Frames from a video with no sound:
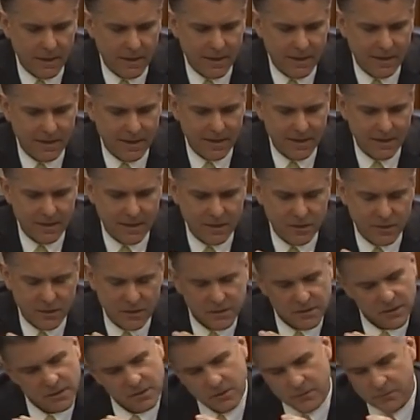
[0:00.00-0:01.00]
it, it,
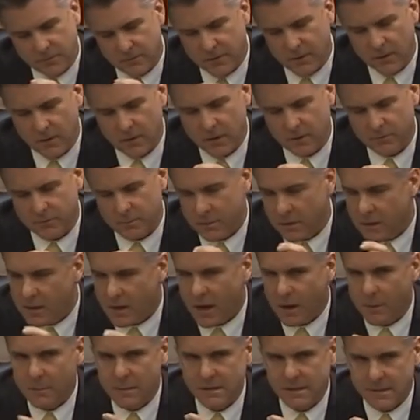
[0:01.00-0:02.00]
just doesn't feel like from the
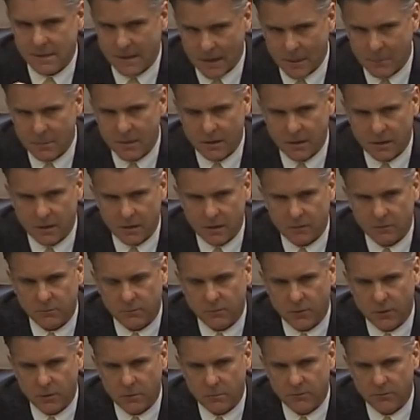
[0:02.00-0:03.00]
comments that I'm getting
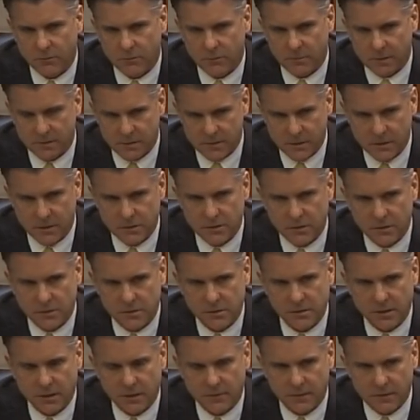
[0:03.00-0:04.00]
from, from the
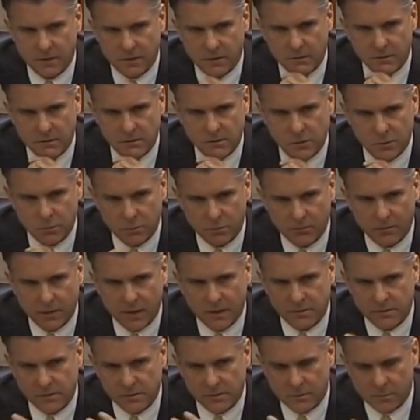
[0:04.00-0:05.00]
teachers and the, the
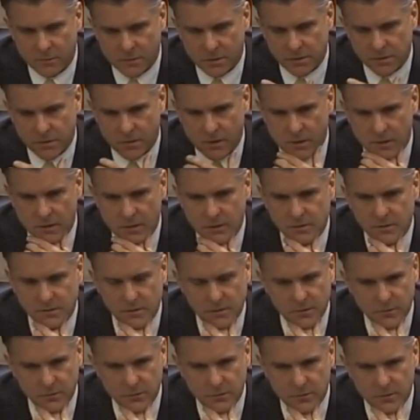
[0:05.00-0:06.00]
supervisors, administrators, the
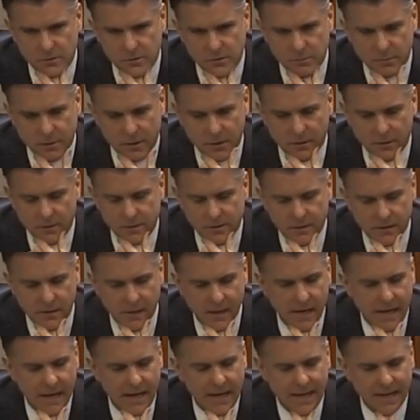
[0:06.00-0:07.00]
students, the parents, it,
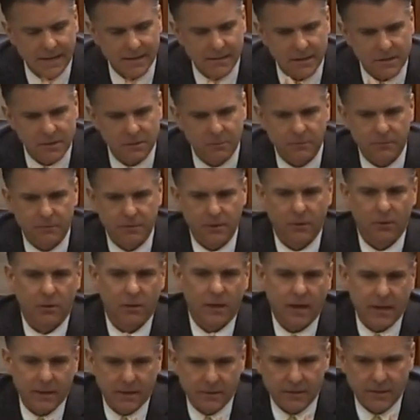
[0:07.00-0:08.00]
it doesn't feel
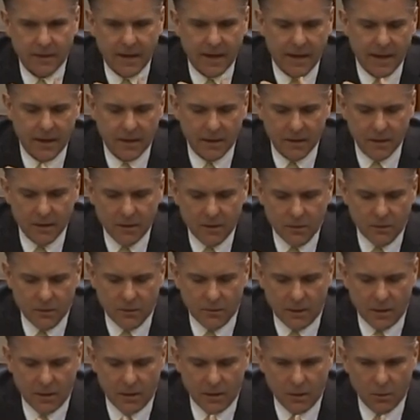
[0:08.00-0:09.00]
like that
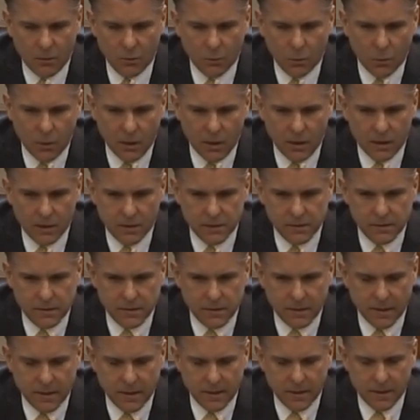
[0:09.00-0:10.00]
there
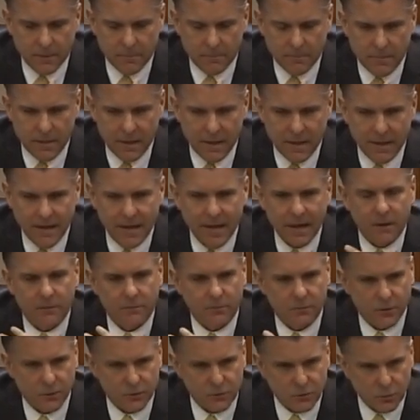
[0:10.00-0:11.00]
was um, any
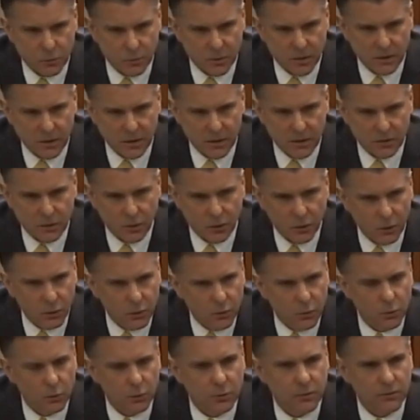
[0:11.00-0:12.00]
effort to in,
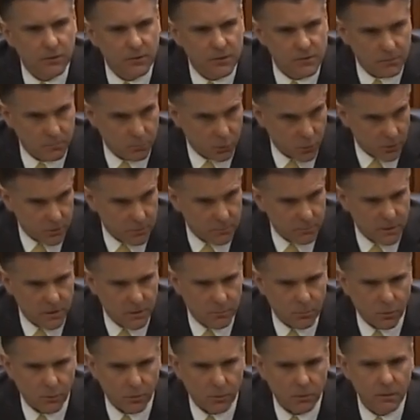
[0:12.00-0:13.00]
include these important
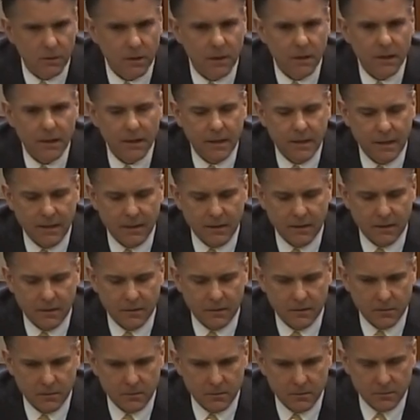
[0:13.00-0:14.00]
people
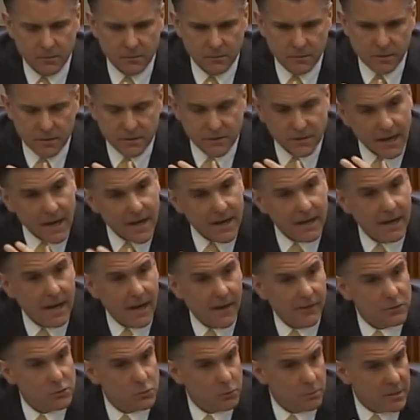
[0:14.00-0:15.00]
in deciding
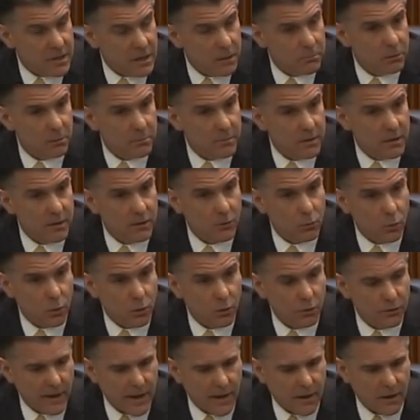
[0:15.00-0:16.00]
how this would be implemented and
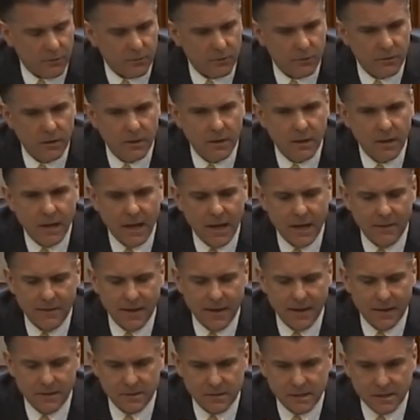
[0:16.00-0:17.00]
rolled out. And
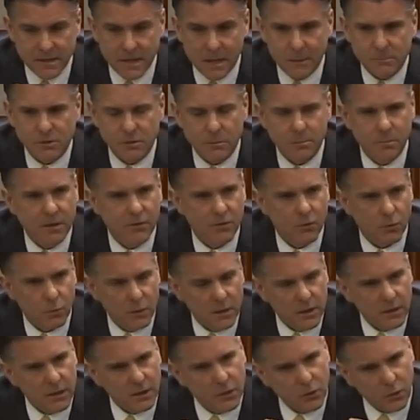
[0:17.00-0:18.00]
that seems to be the
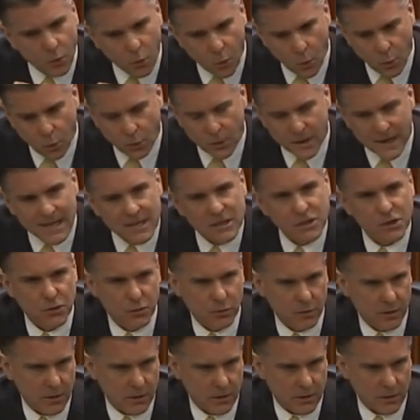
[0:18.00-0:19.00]
really core
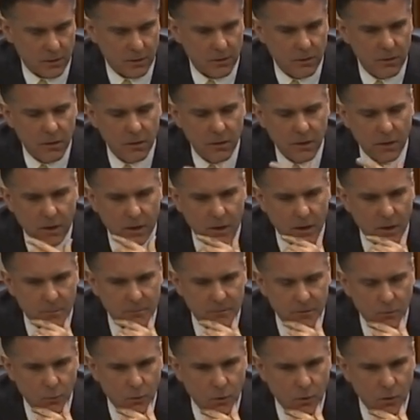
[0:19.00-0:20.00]
issue here um,
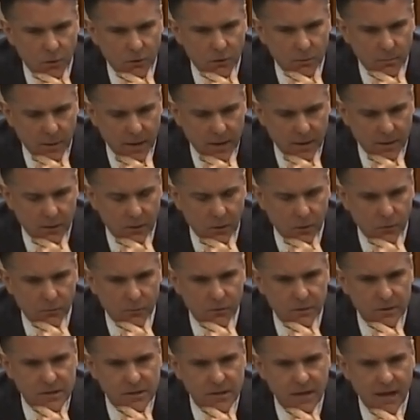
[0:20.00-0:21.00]
that we're all debating
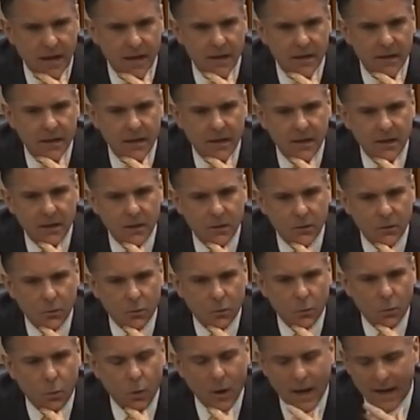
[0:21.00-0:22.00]
over is that
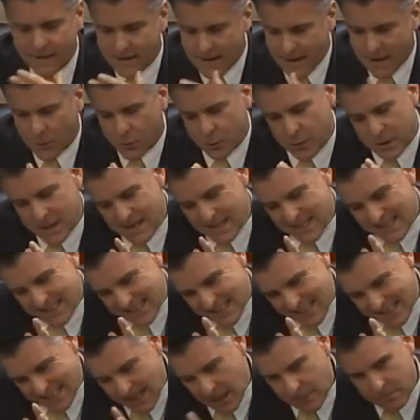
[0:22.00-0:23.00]
why can't we
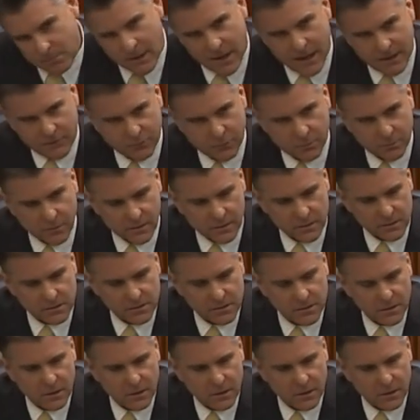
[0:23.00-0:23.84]
step back from this,